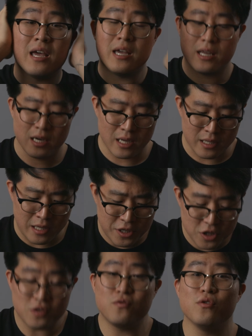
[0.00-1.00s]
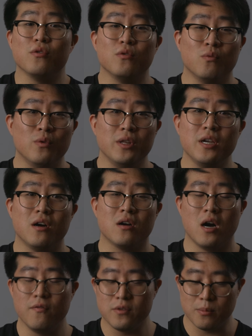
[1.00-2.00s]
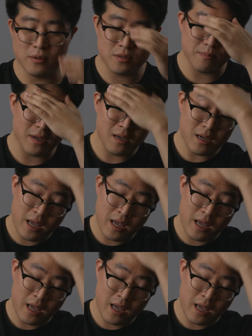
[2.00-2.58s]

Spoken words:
and they just feel really uncomfortable to me.